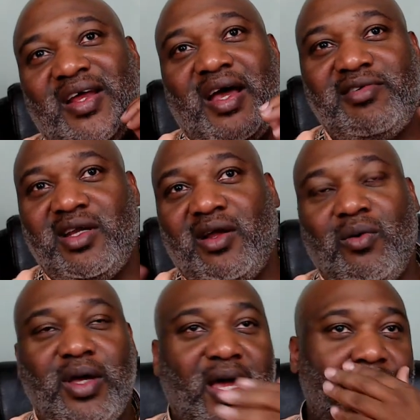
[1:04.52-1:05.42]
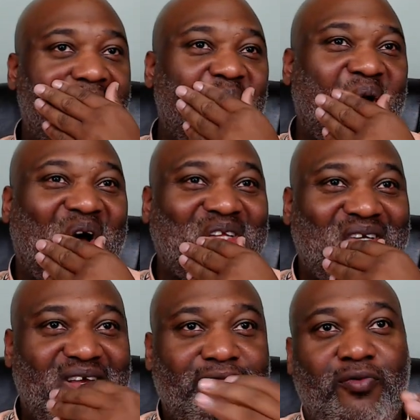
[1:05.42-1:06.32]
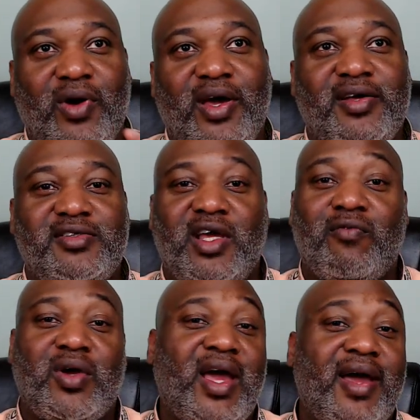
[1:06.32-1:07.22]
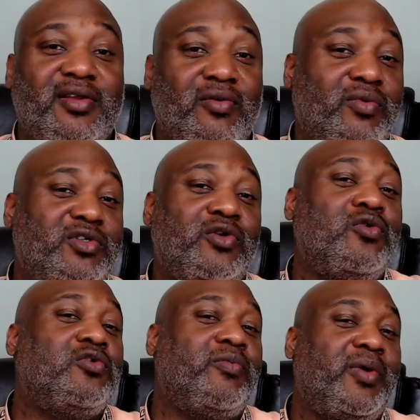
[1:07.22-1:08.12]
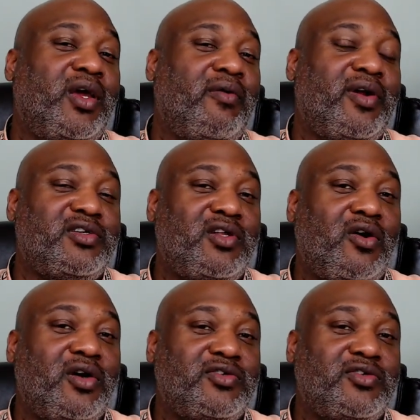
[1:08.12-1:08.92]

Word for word: I've seen the whole gamut in regards to different ways they've reacted when schools have been getting ready to start.